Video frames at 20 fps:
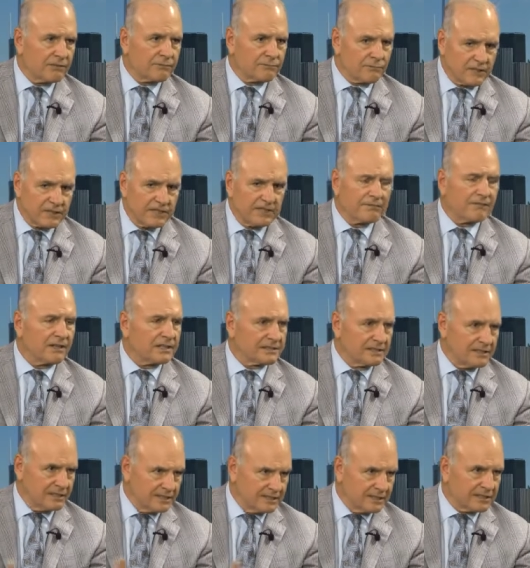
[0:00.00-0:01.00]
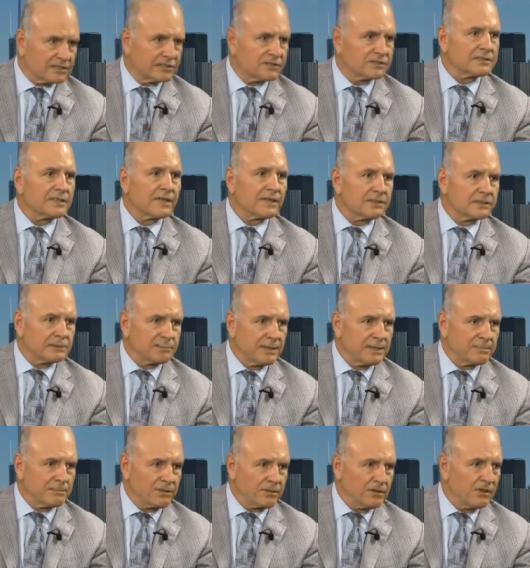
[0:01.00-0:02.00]
and we're going to invest in additional
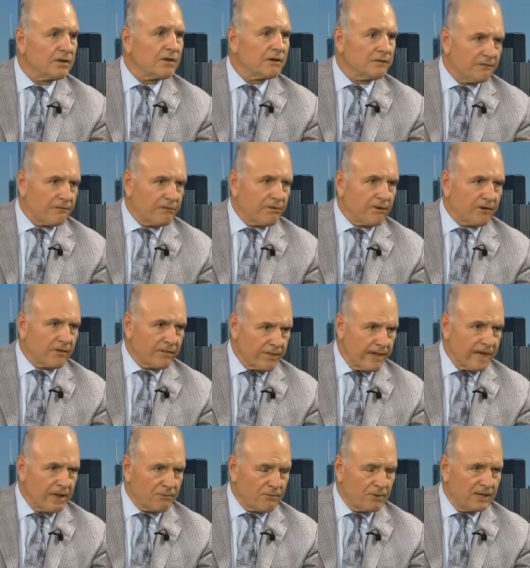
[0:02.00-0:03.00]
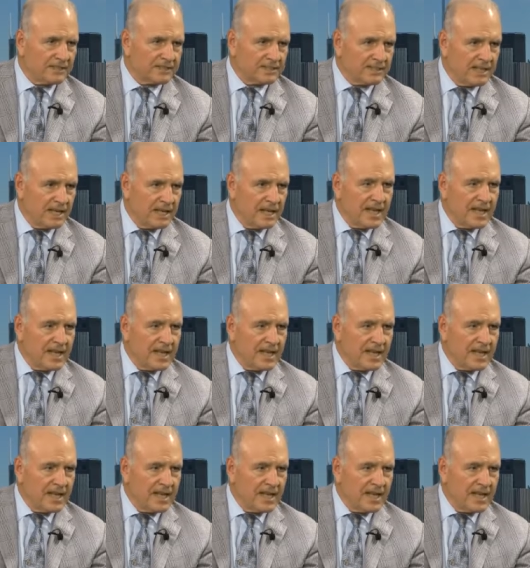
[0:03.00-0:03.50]
salespeople for that reason.